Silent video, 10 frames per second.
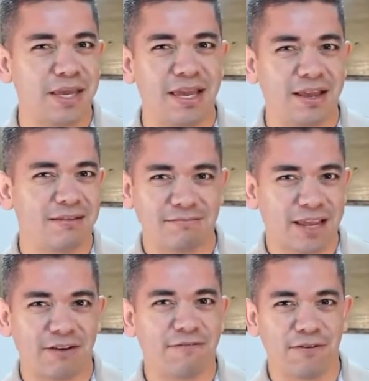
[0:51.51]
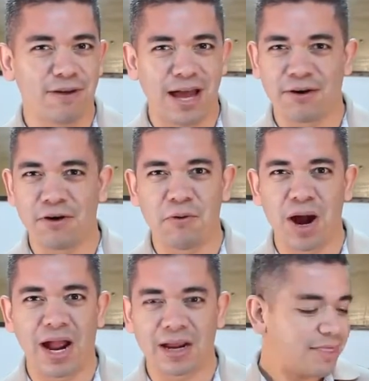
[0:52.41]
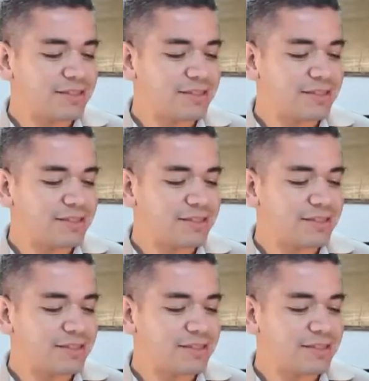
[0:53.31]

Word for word: being careful. I don't know why.